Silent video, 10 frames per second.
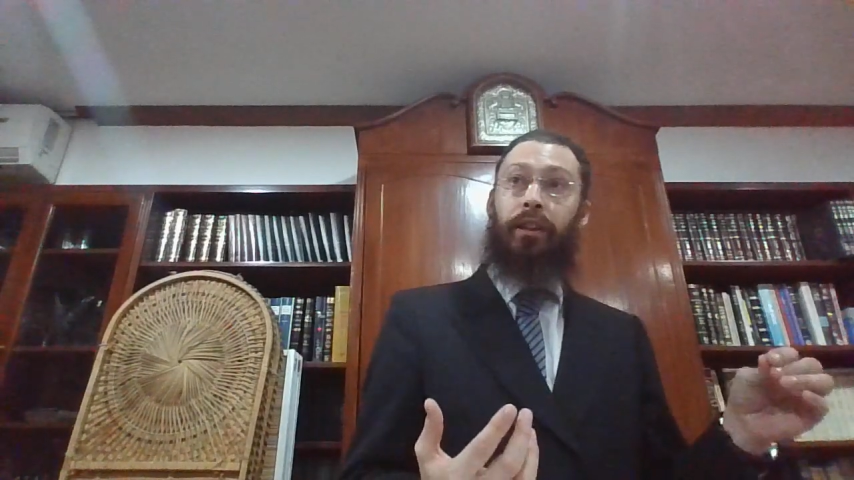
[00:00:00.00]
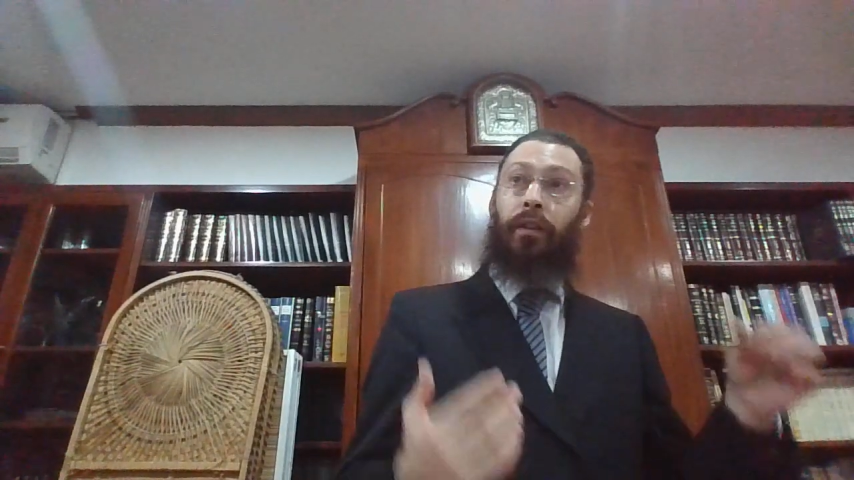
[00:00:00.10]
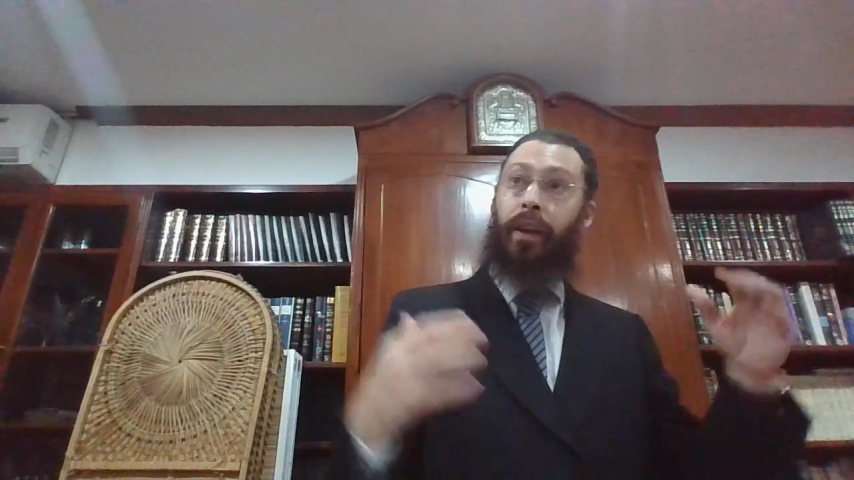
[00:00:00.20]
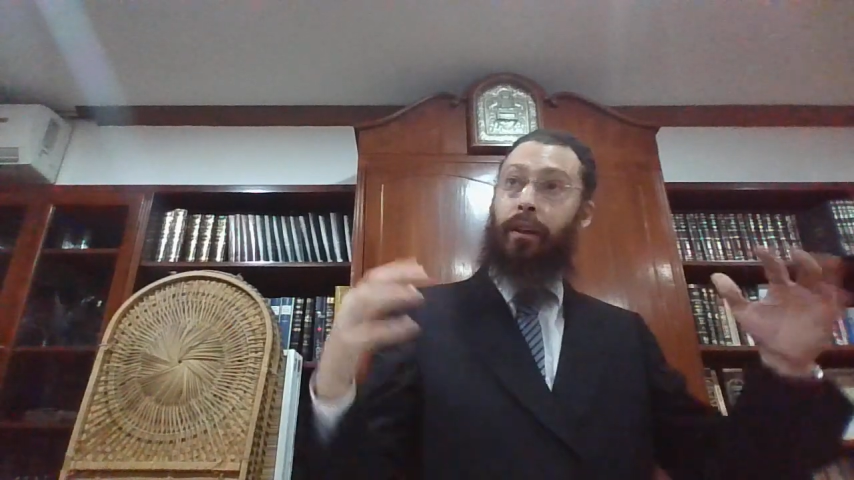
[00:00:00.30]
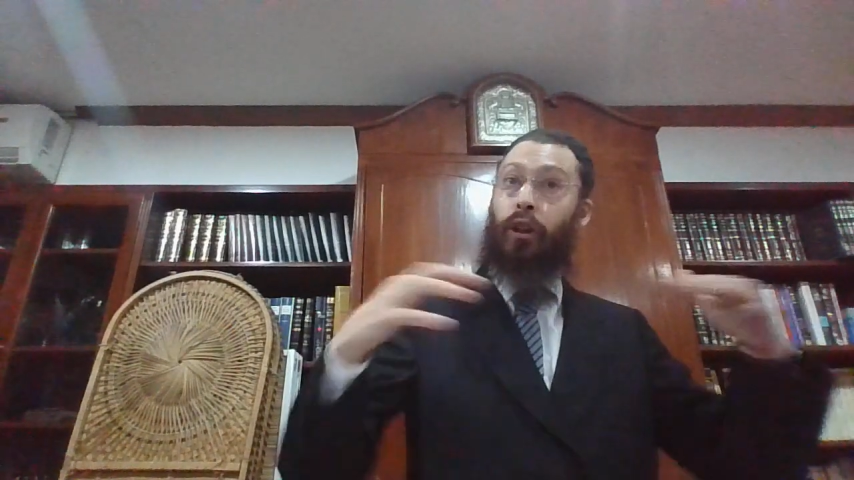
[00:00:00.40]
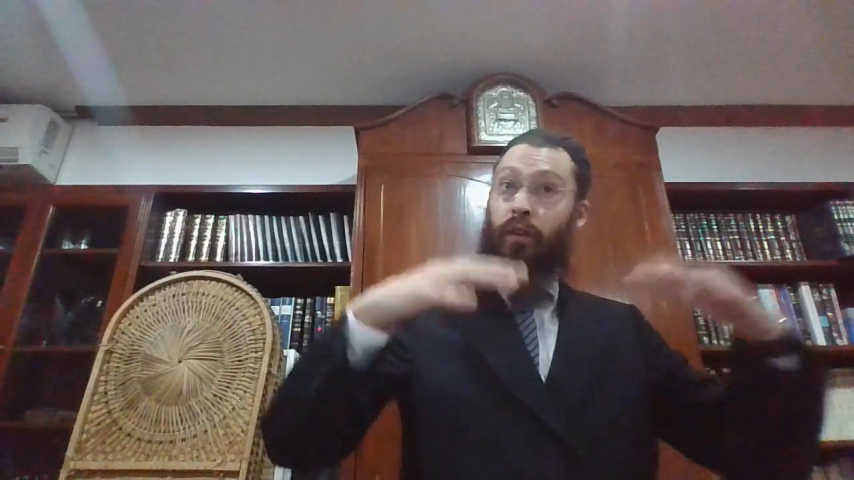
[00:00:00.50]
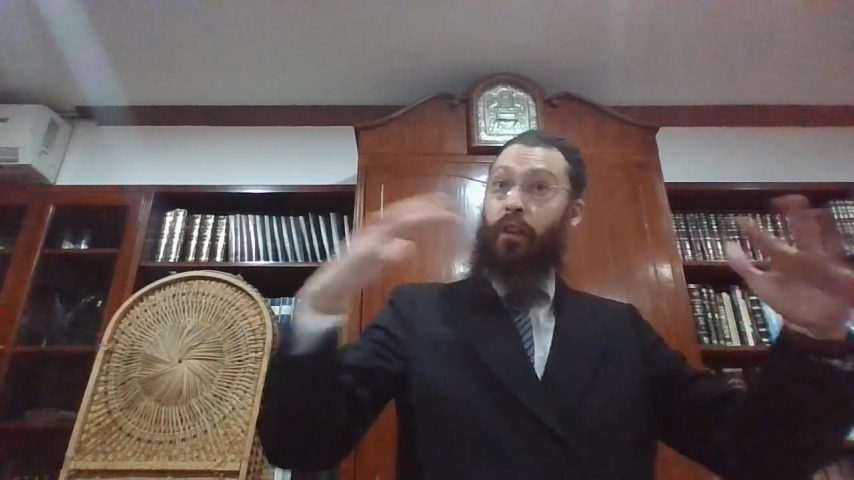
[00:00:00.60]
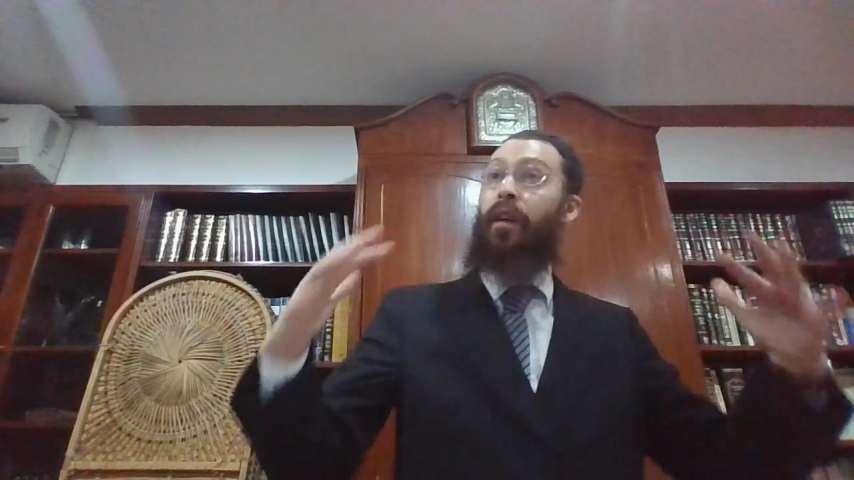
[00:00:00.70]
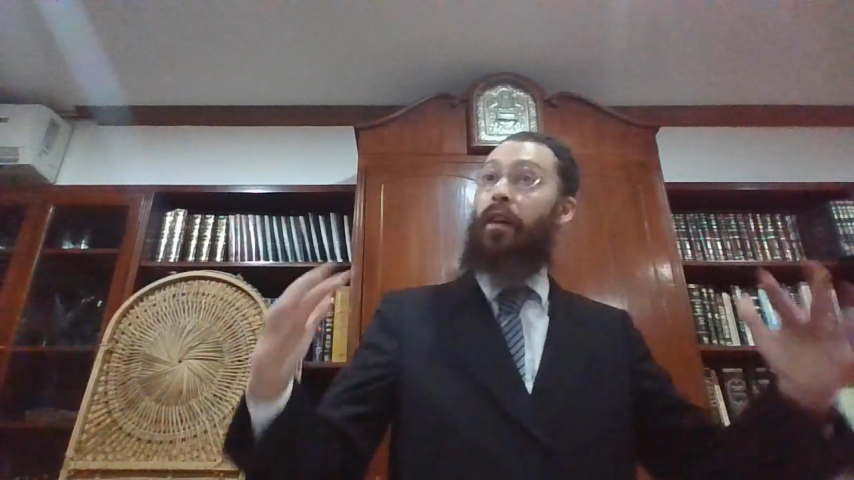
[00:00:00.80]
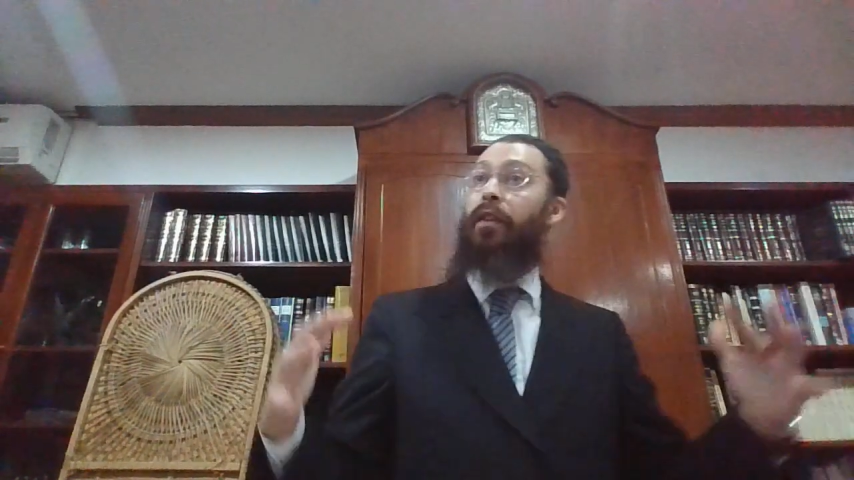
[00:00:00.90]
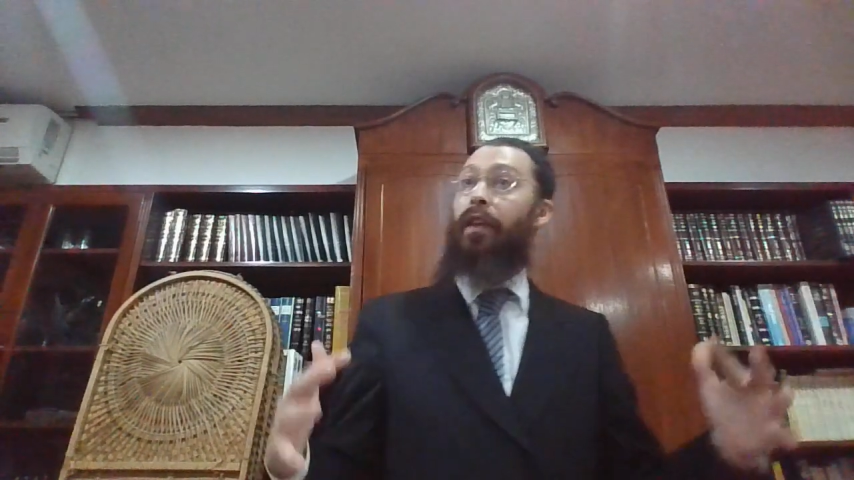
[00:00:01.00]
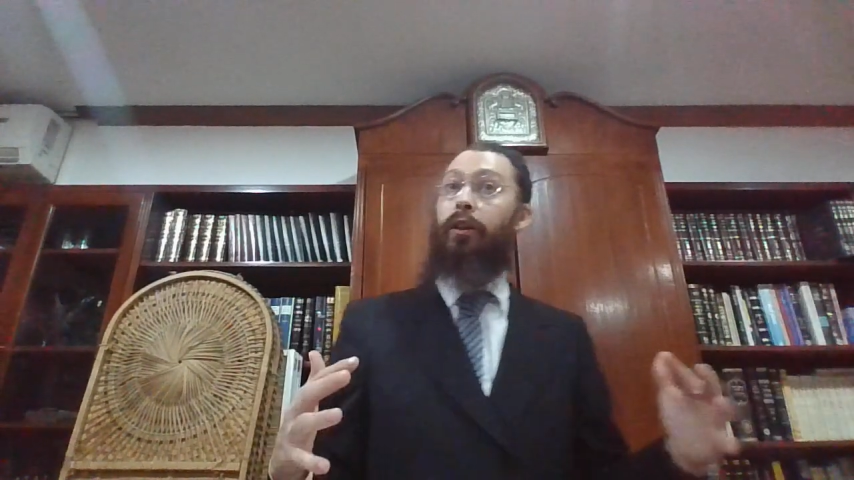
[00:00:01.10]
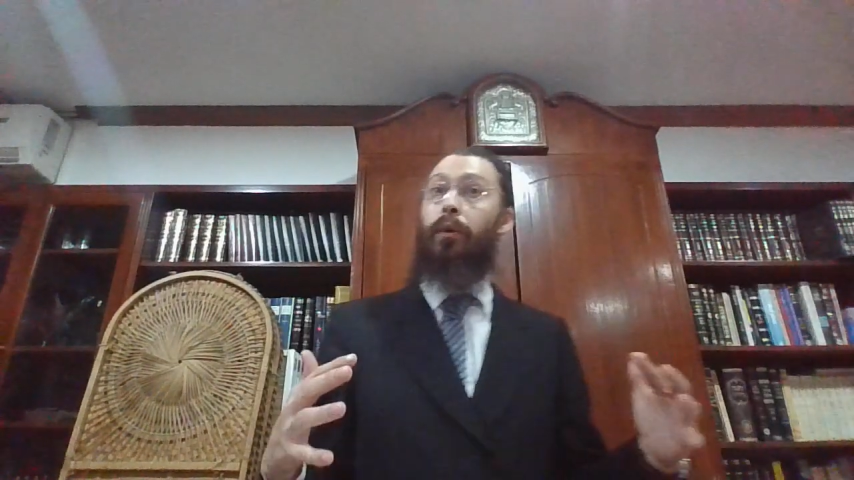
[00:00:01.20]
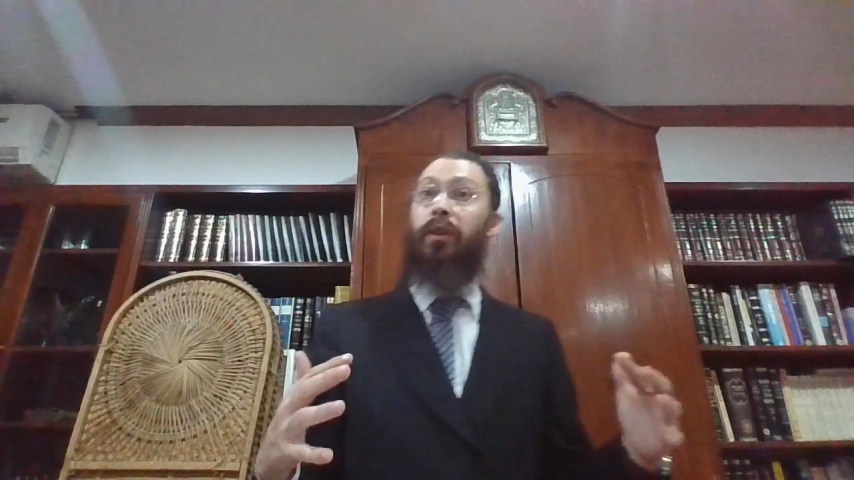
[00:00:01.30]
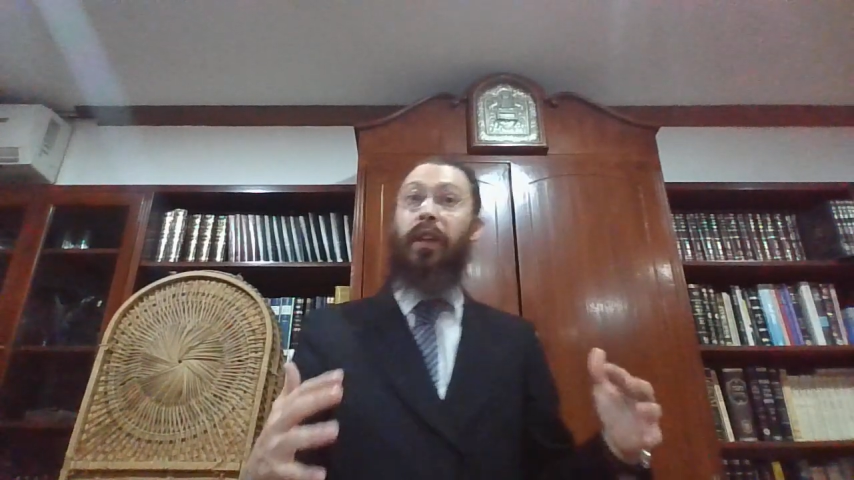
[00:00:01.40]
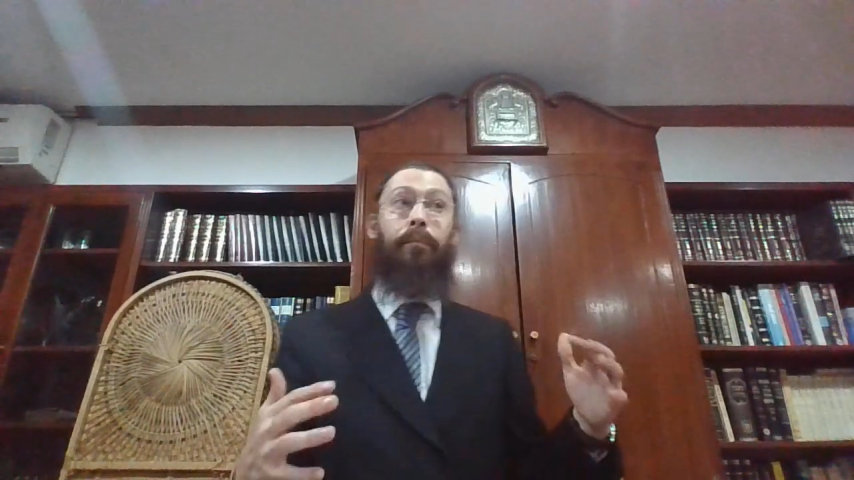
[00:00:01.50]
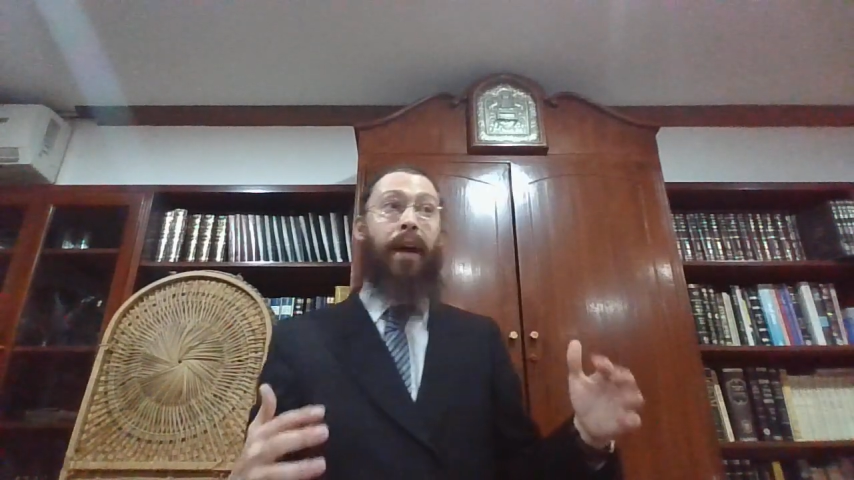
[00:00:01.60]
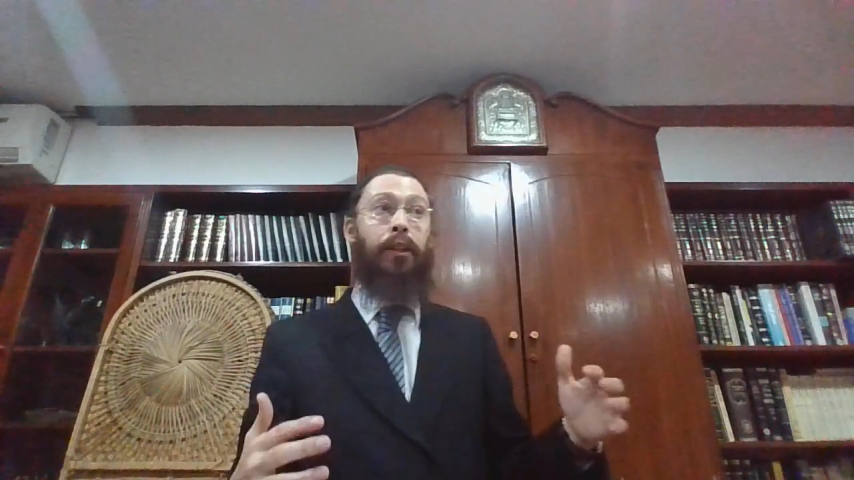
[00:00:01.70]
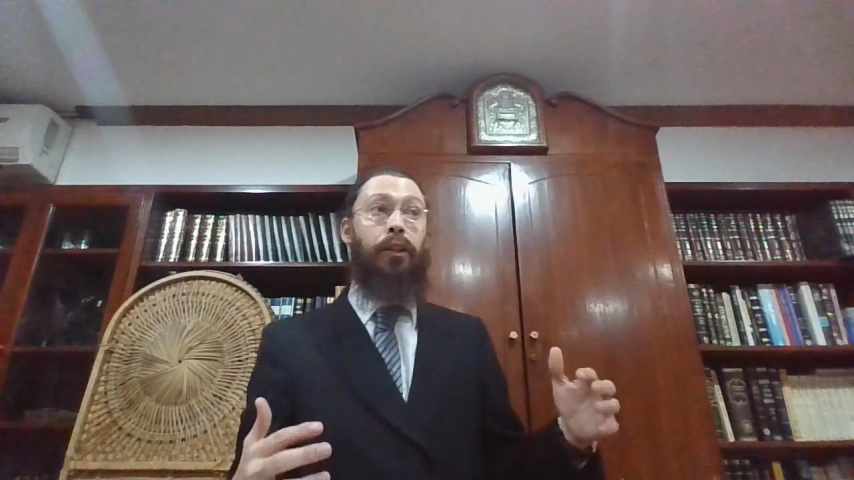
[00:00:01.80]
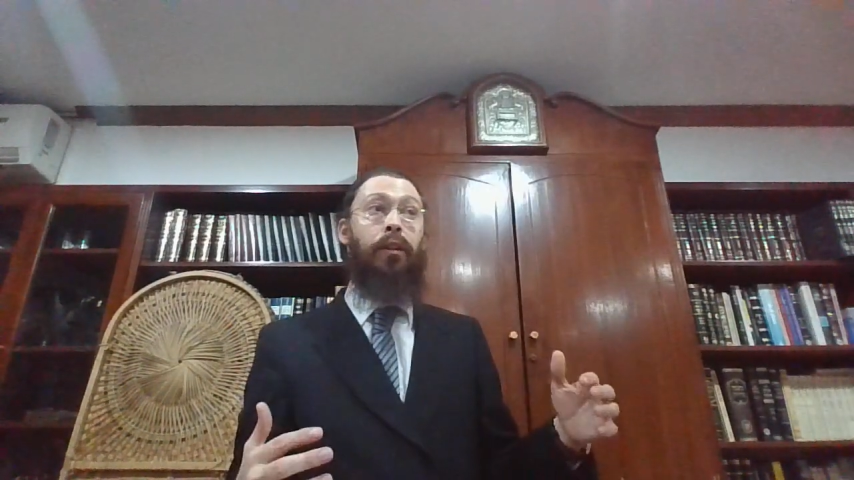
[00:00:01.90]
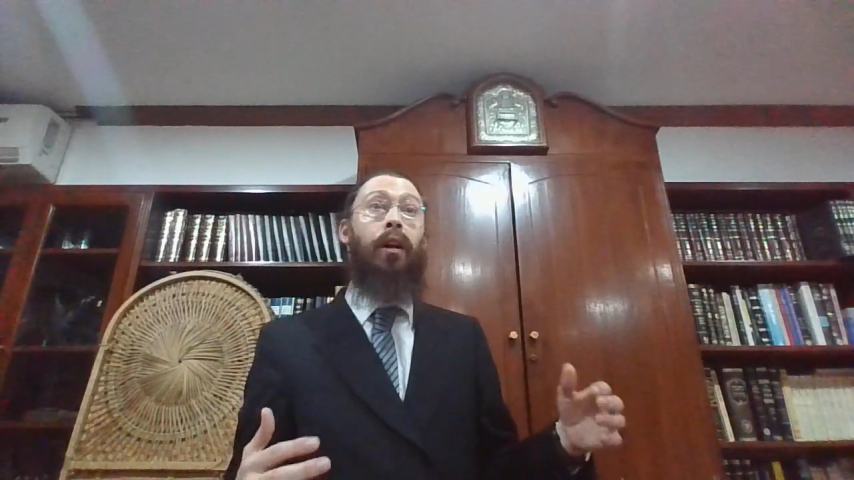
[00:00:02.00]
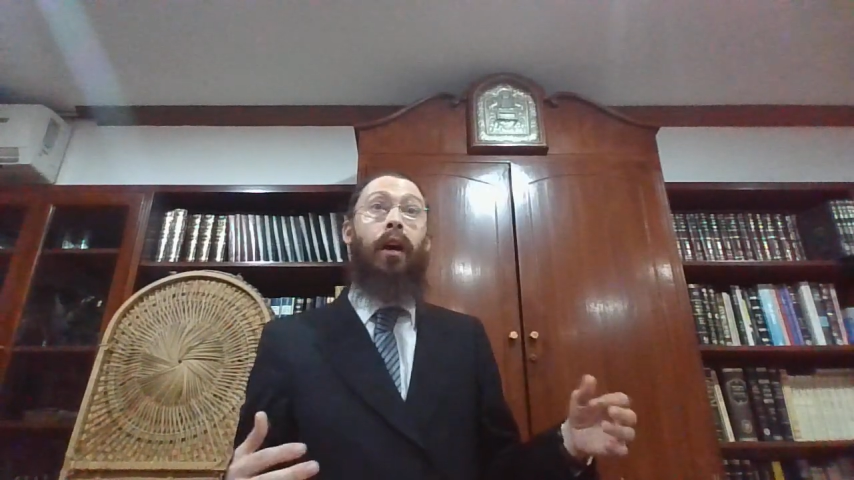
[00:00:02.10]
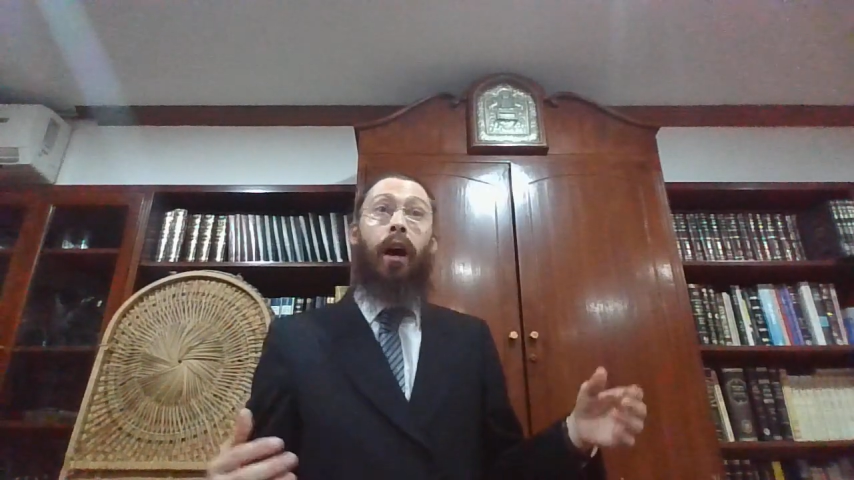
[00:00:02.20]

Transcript: that they just for fun that they do is they imagine